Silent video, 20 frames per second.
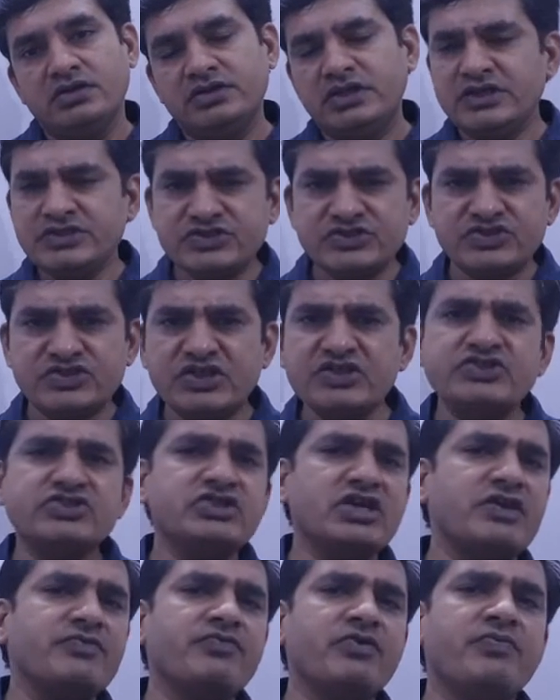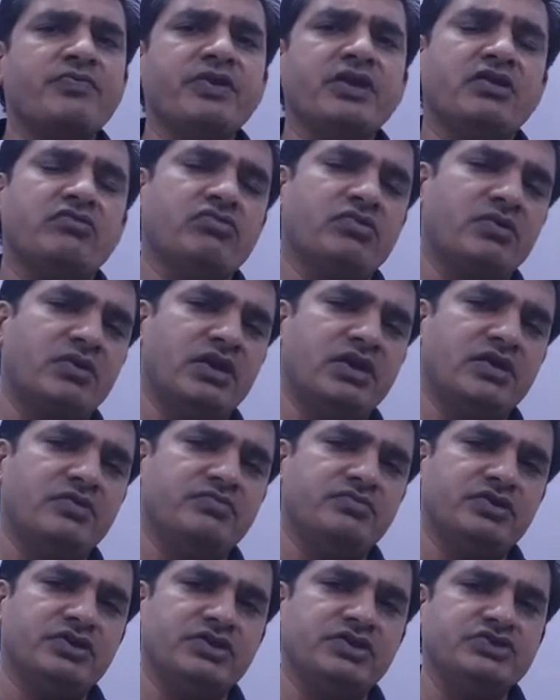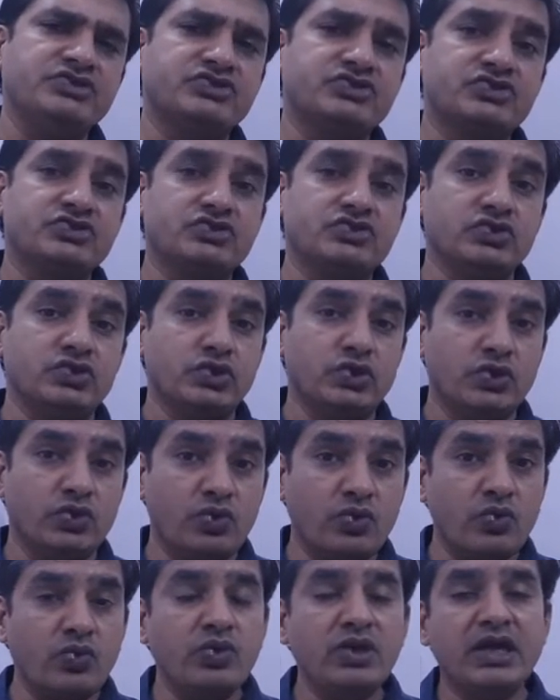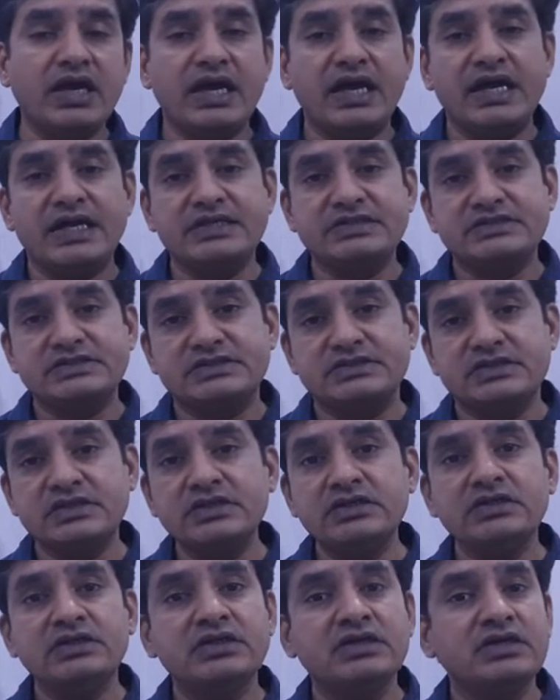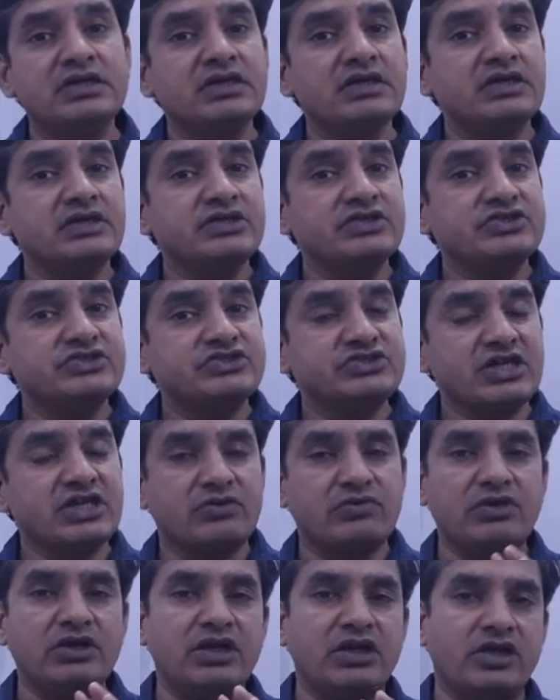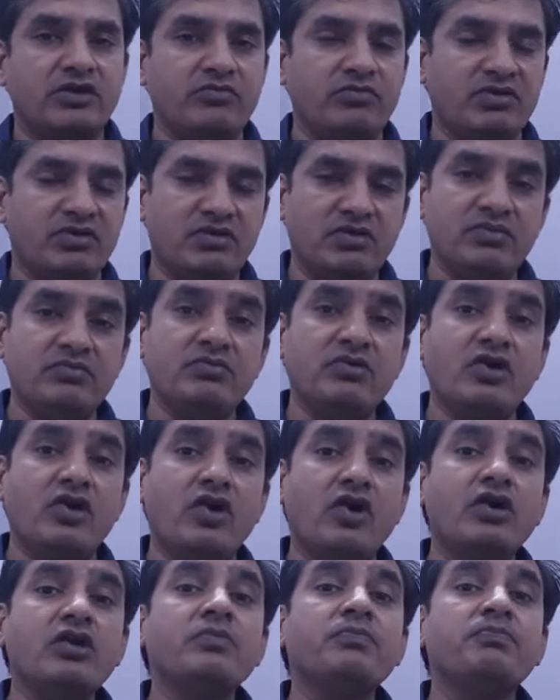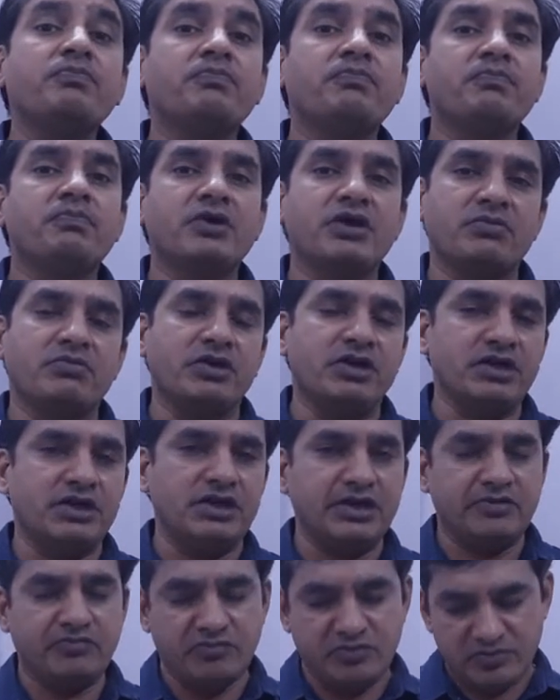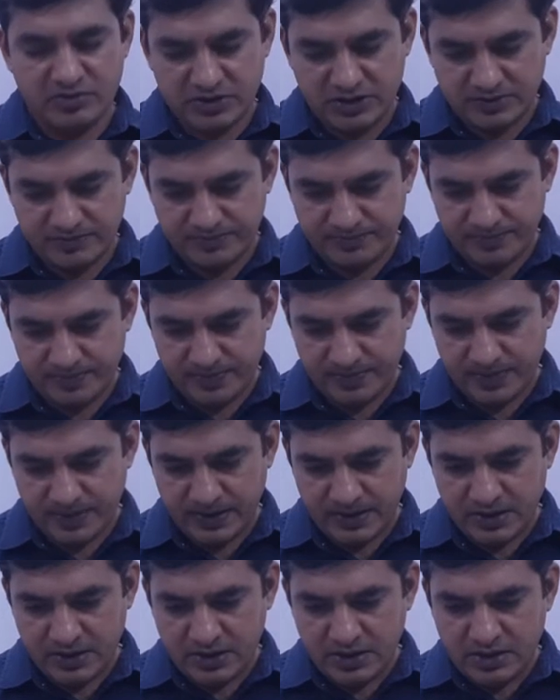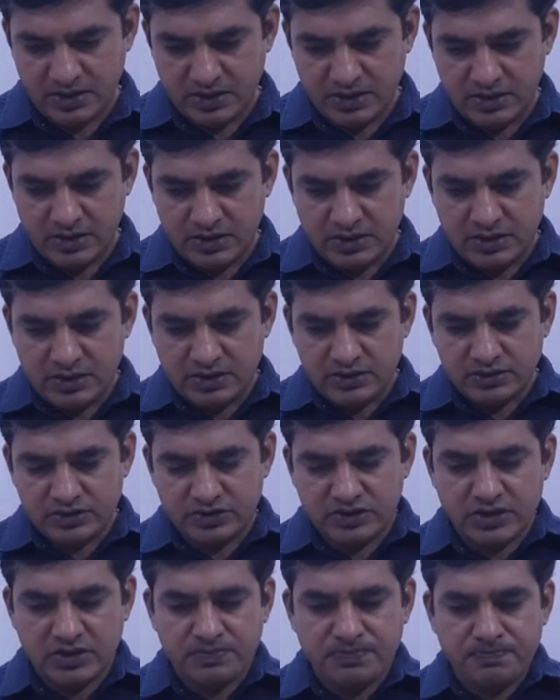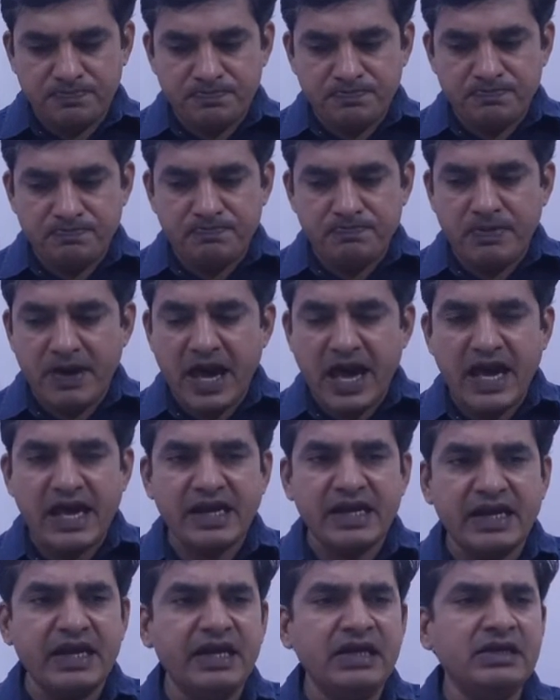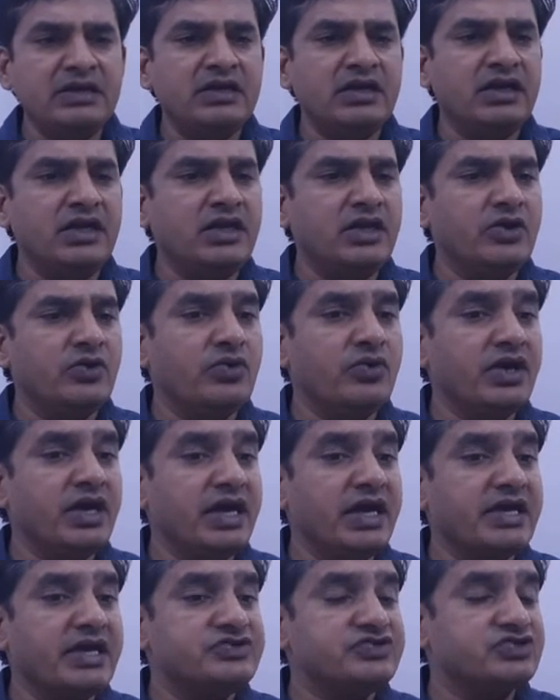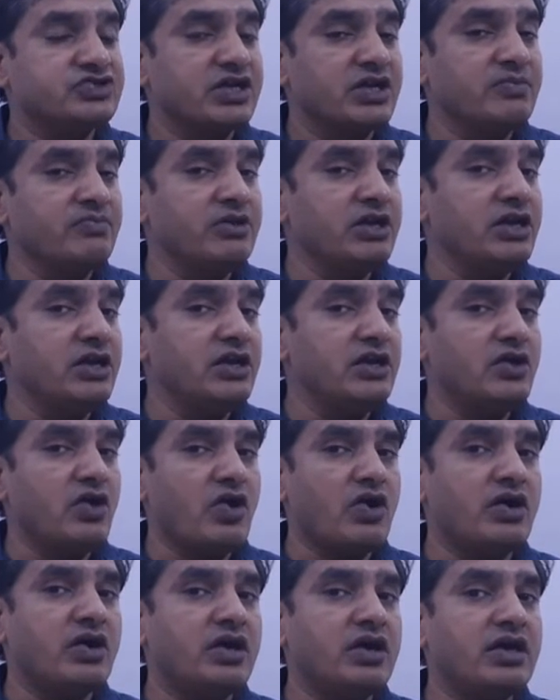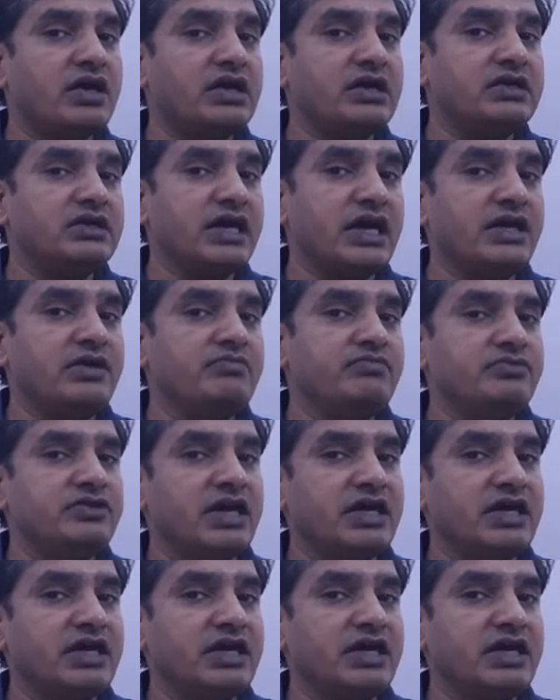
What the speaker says: then such type of equilibrium is known as the secular equilibrium or permanent equilibrium. The parent live extremely longer time